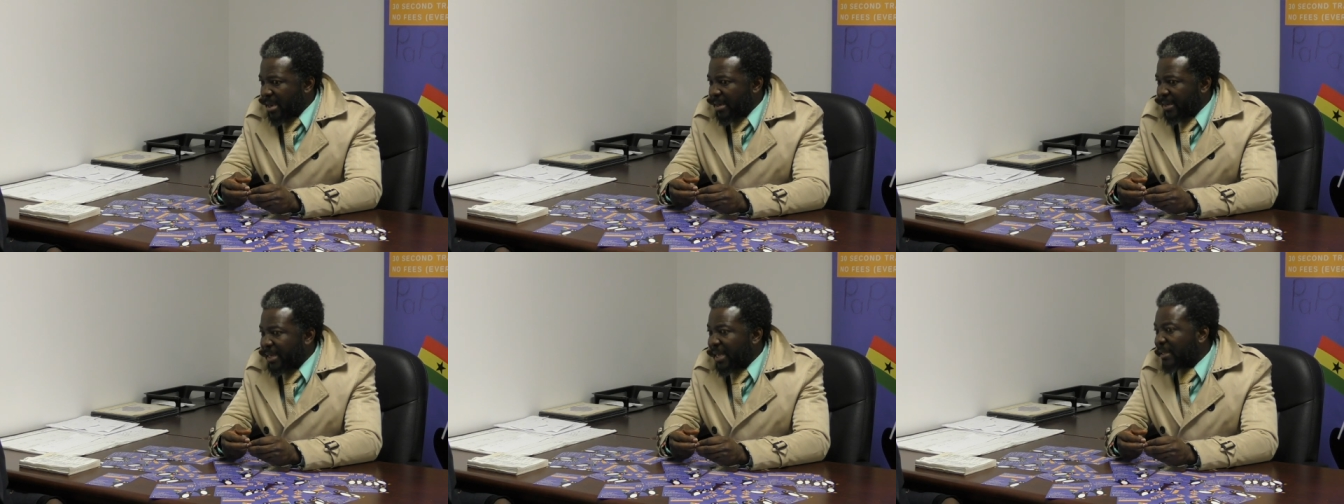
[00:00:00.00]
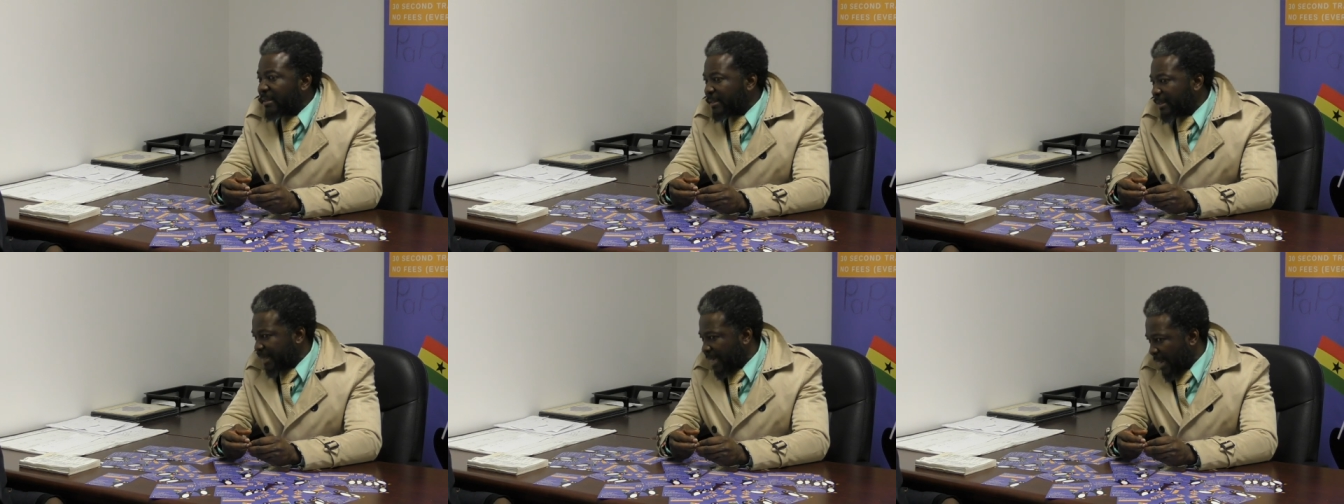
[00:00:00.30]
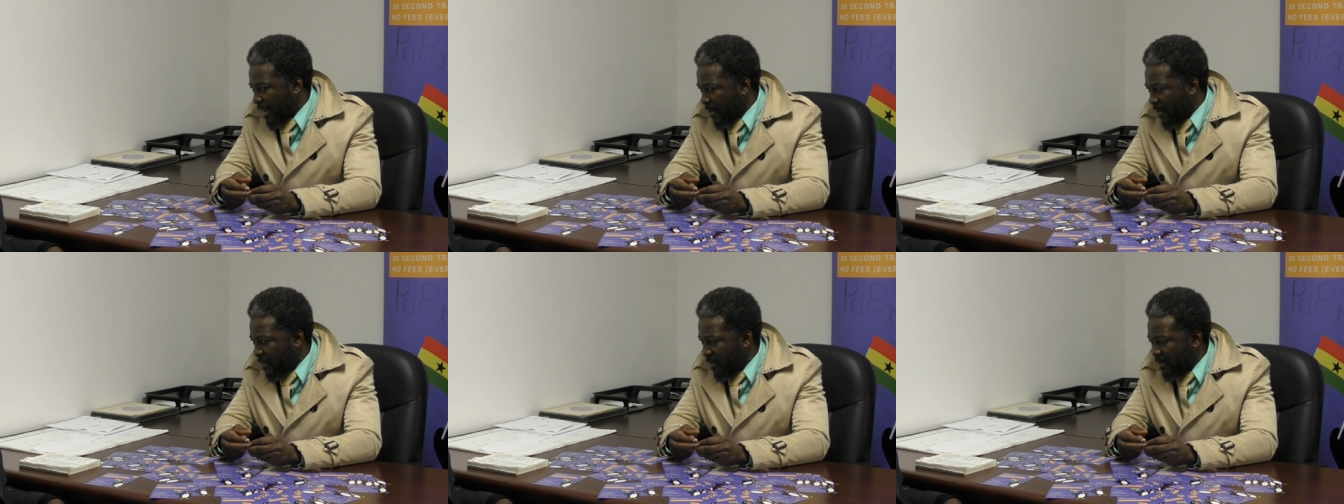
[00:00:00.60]

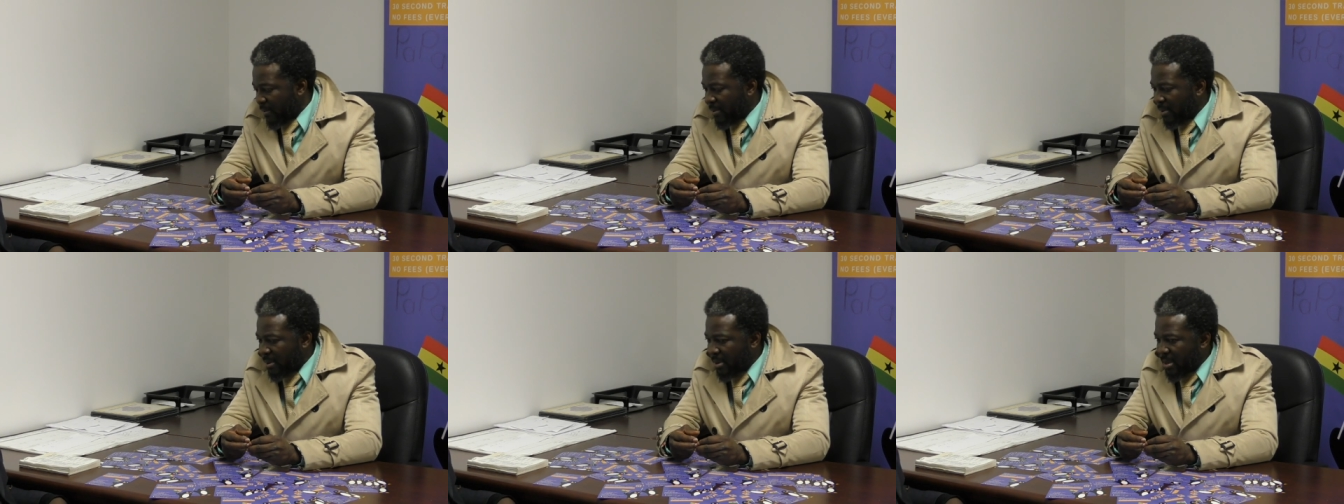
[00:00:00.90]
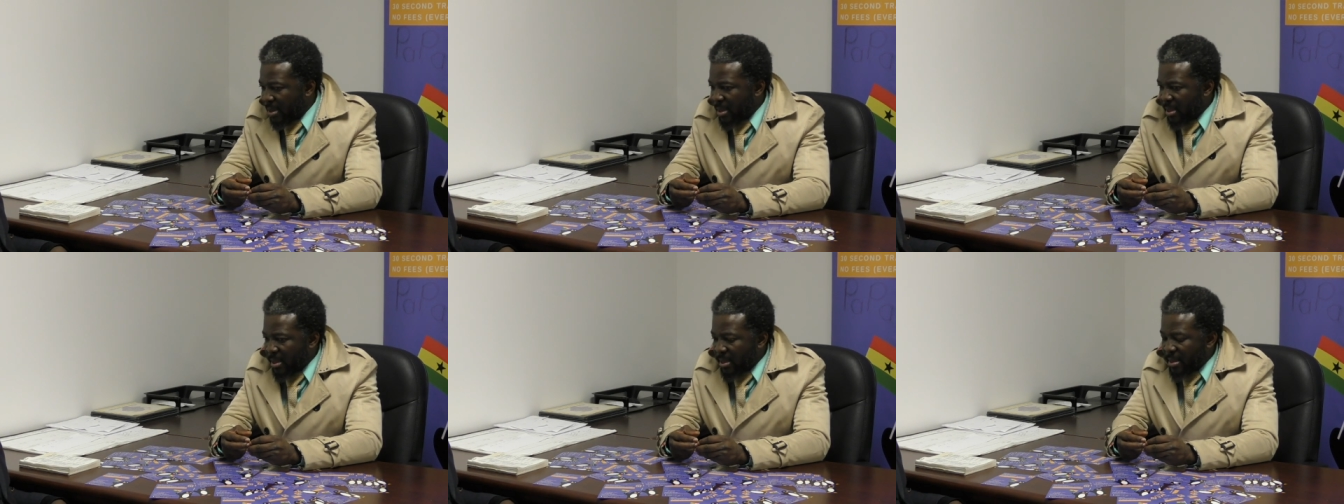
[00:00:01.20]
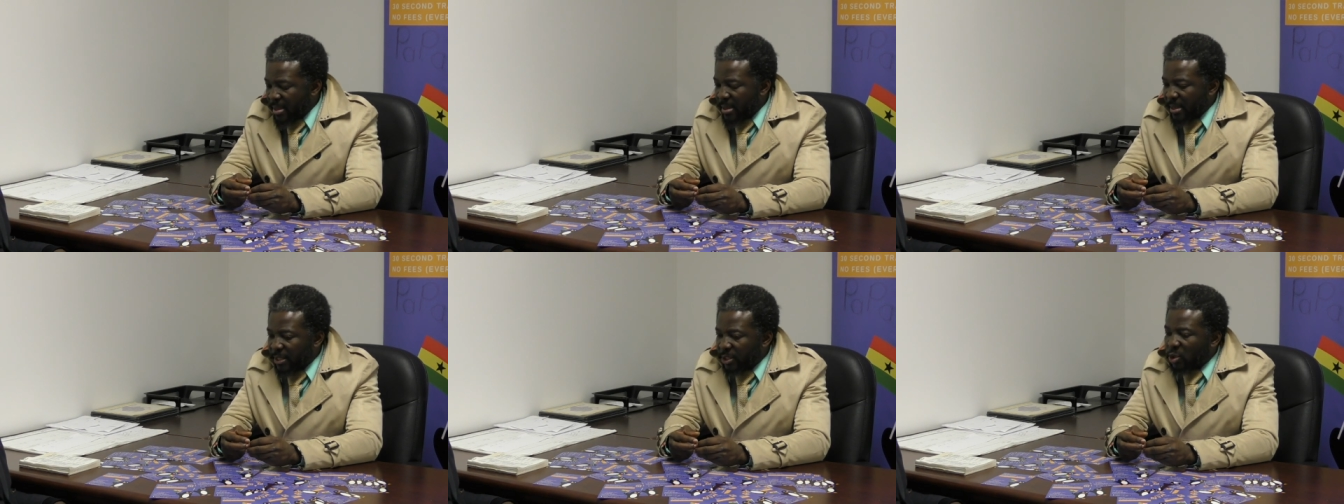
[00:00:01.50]
downtown,
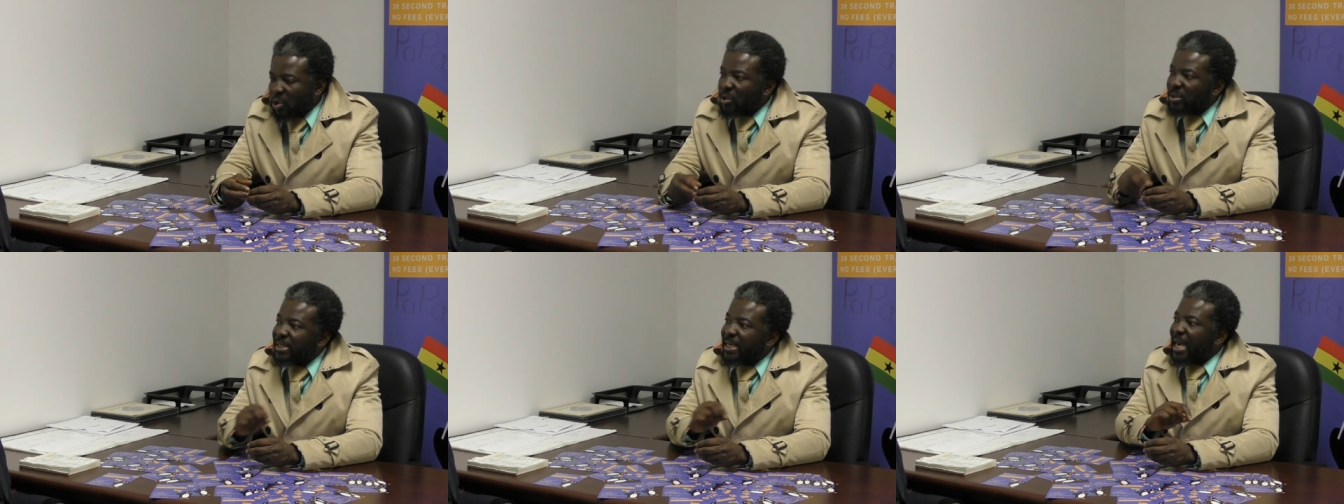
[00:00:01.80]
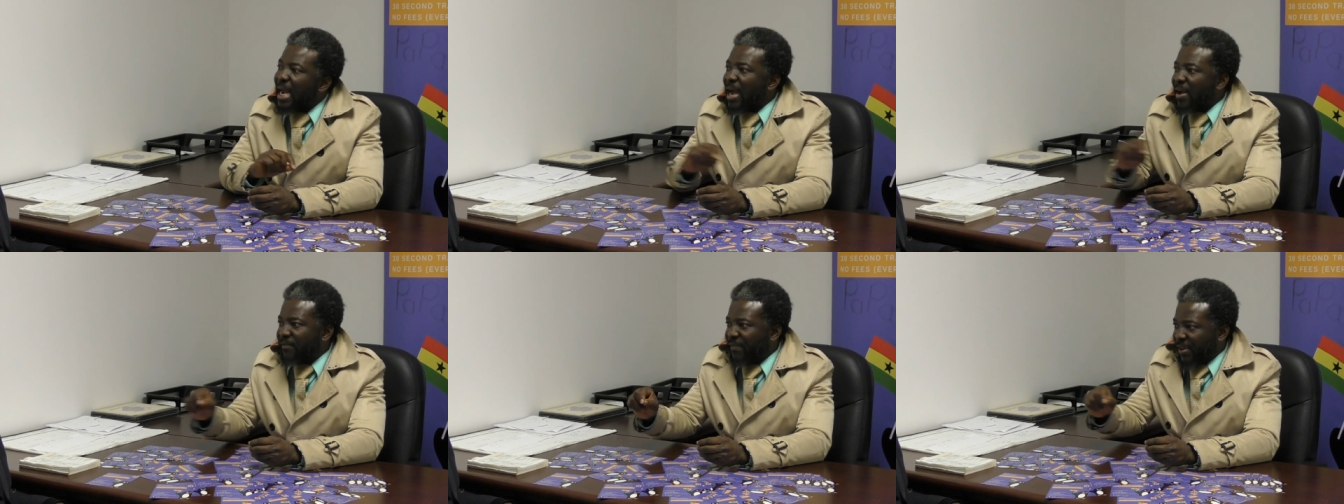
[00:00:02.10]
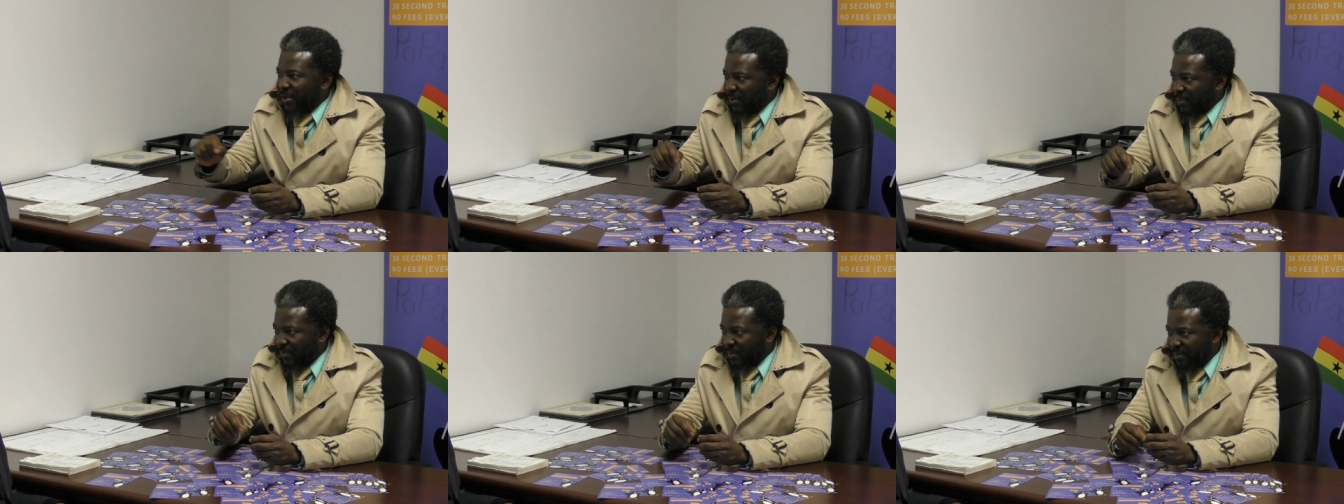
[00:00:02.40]
Georgia
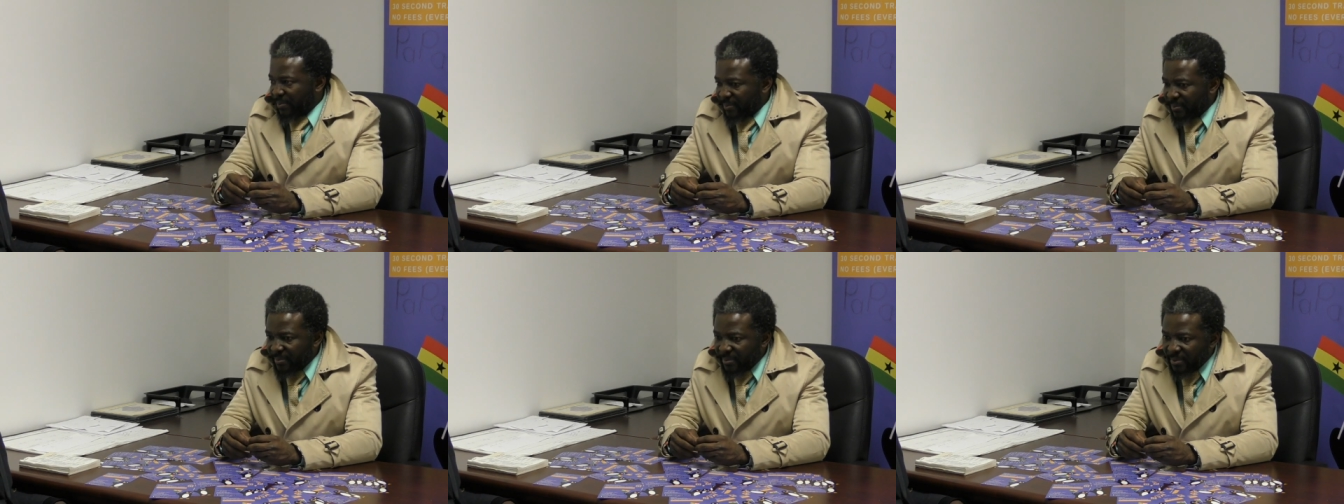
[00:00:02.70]
Avenue.